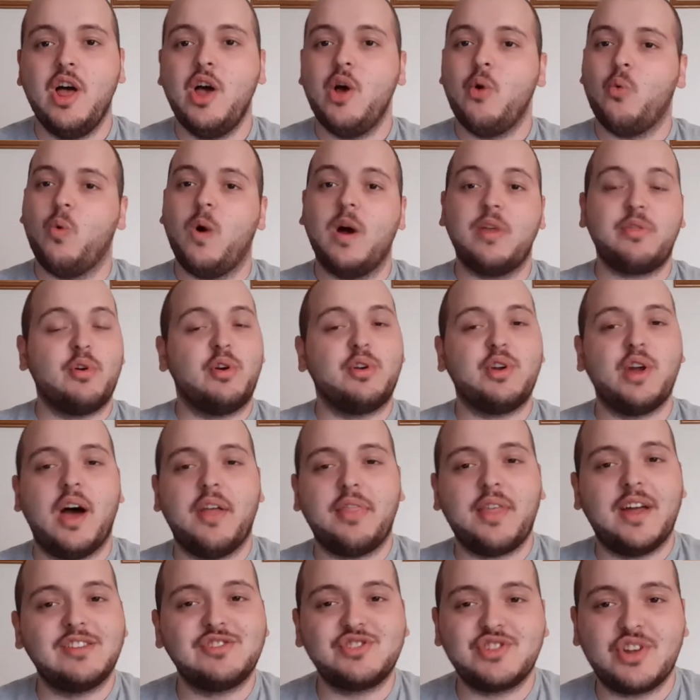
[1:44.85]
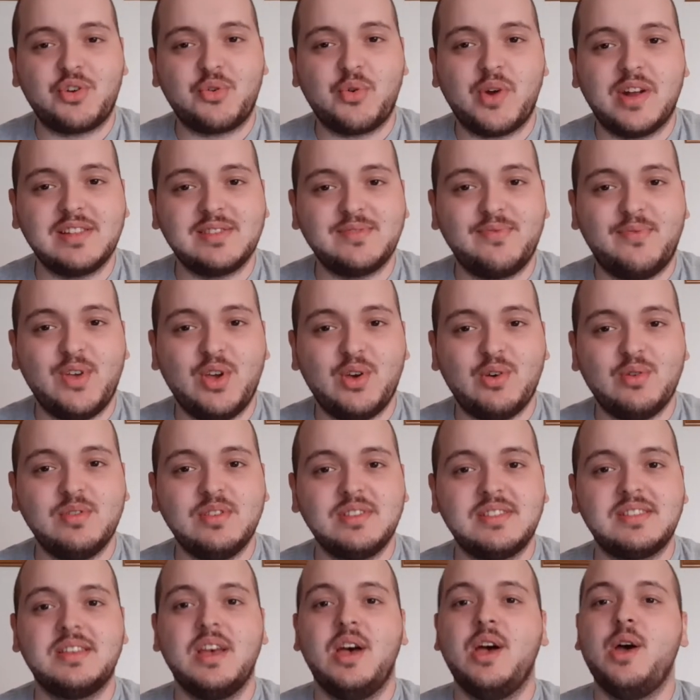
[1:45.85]
Whether or not that generates
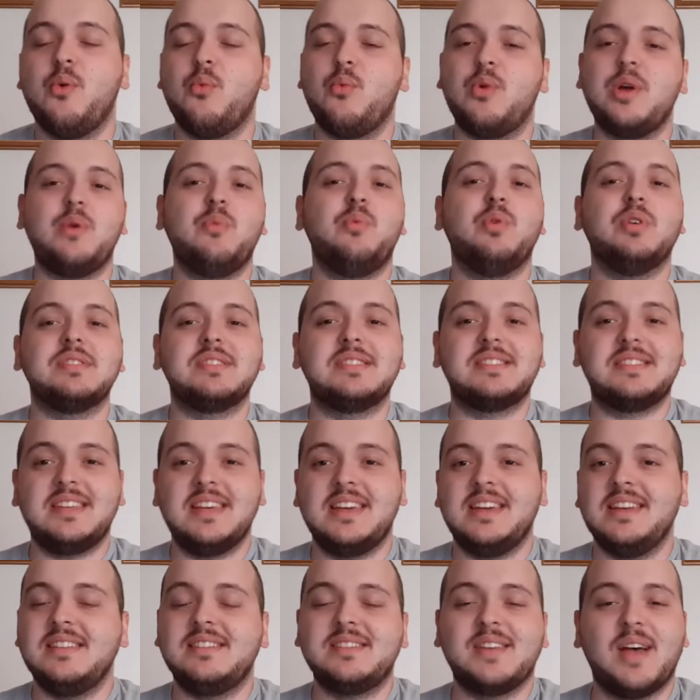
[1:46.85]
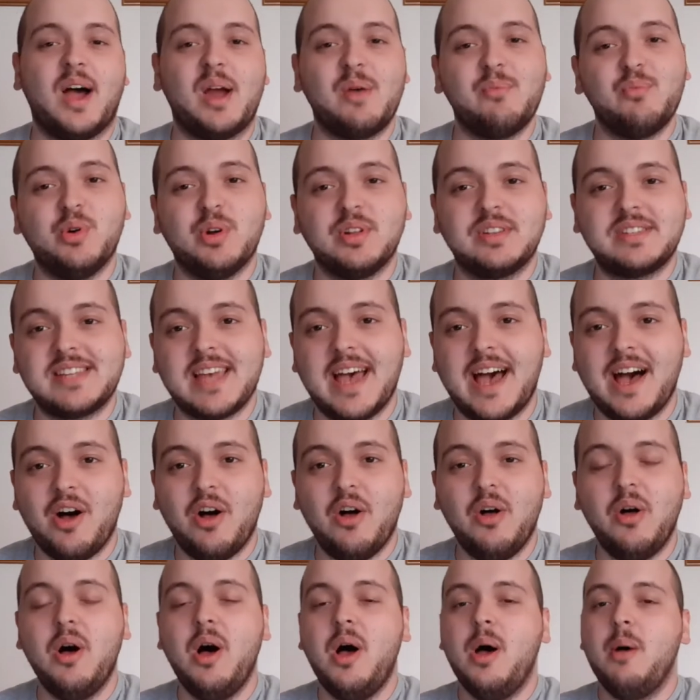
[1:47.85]
views, we will see, time will
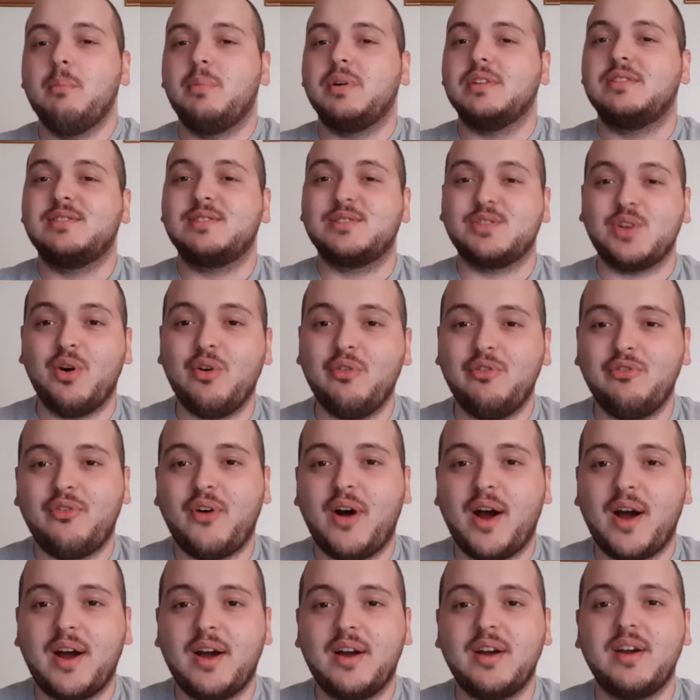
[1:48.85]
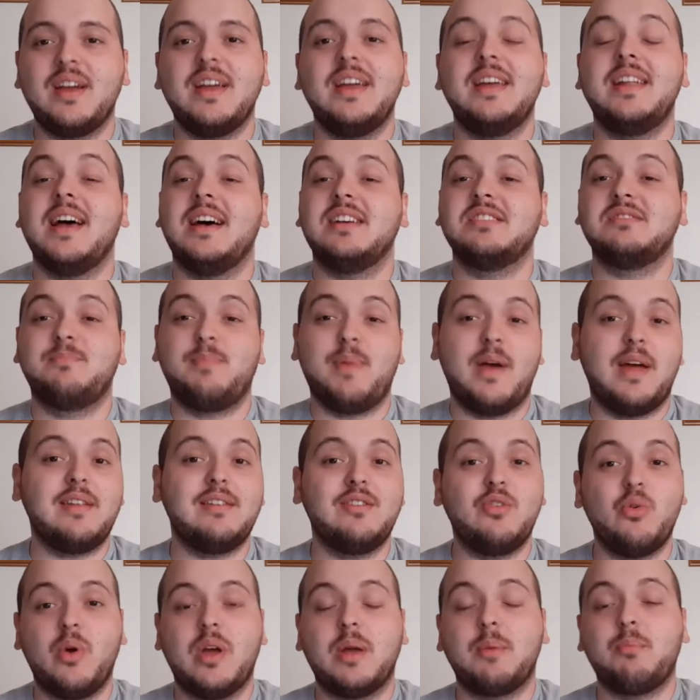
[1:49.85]
tell, but so far it has been
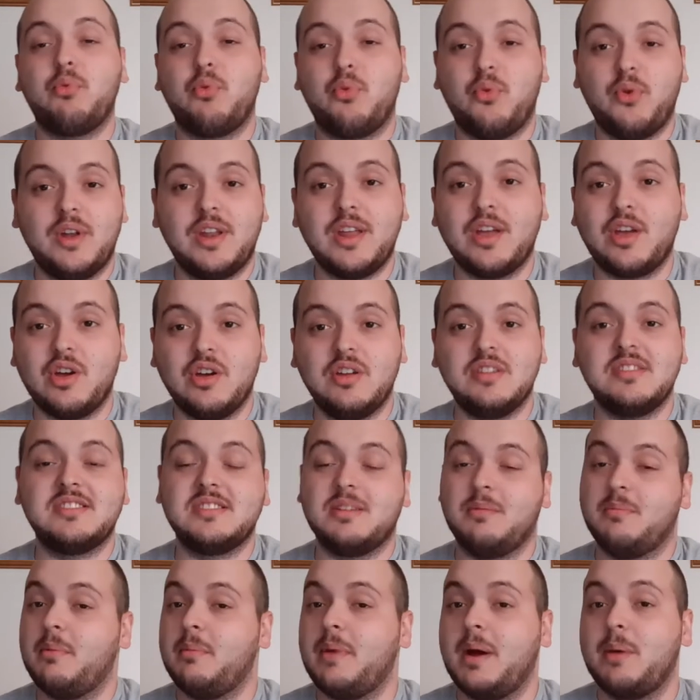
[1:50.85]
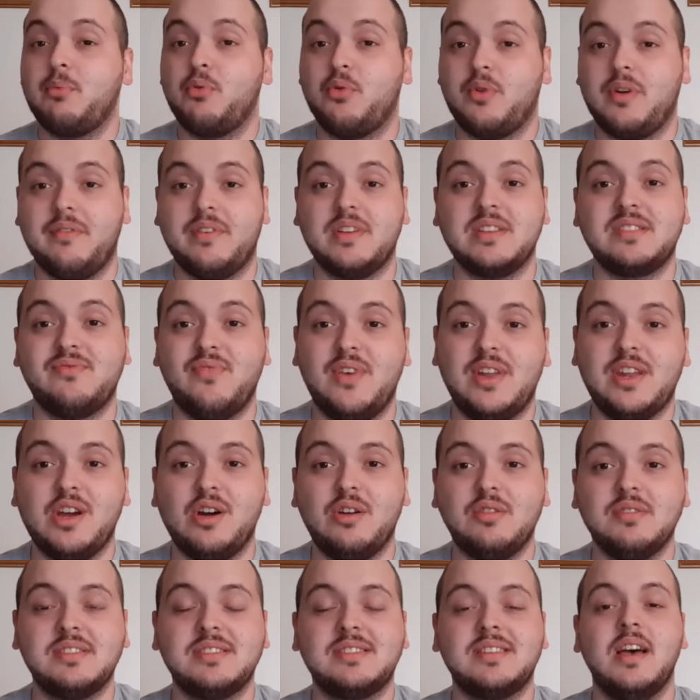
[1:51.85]
doing pretty good, some of my previous
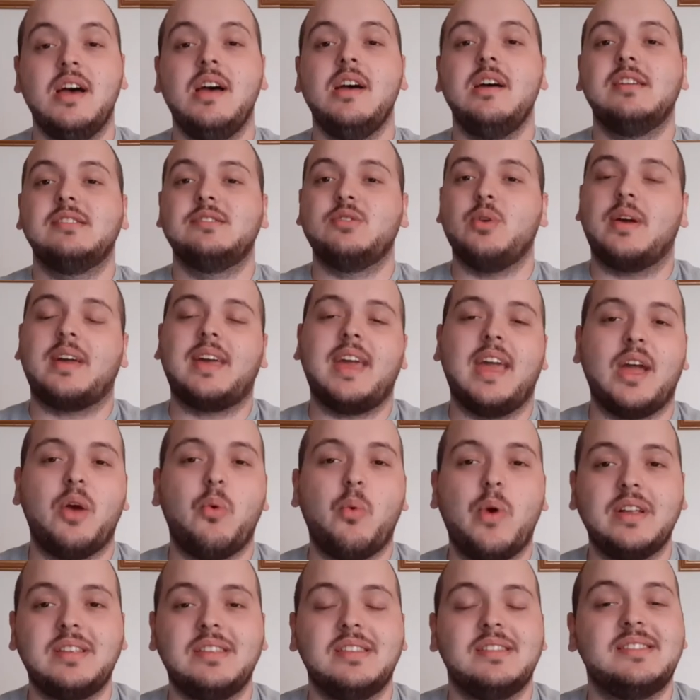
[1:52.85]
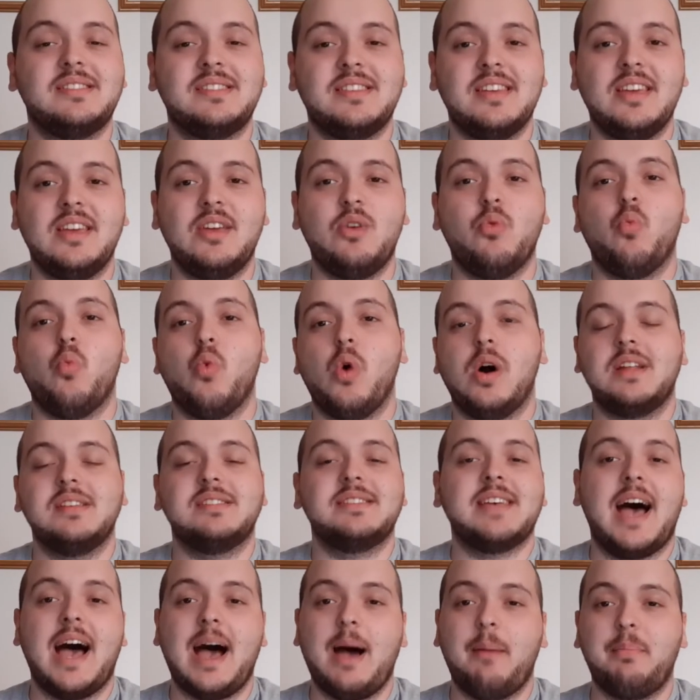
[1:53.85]
videos, so I can't wait to see what is
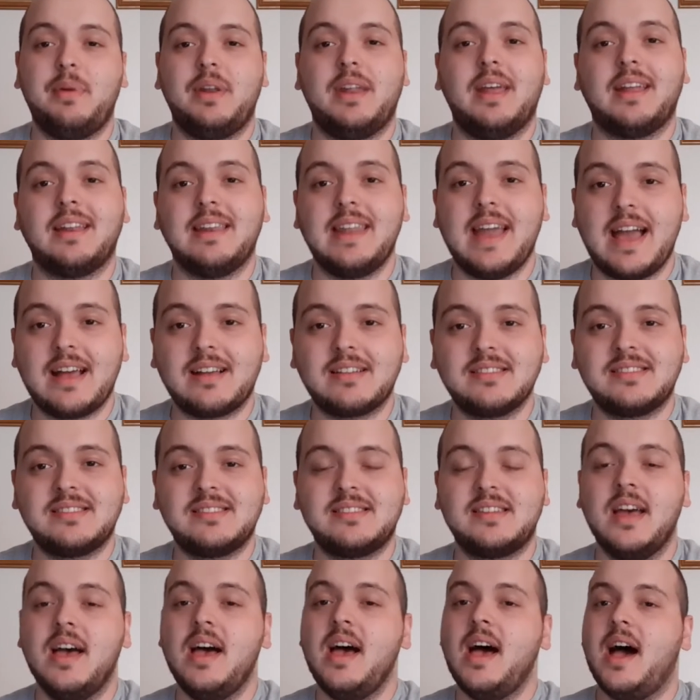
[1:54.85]
happening next.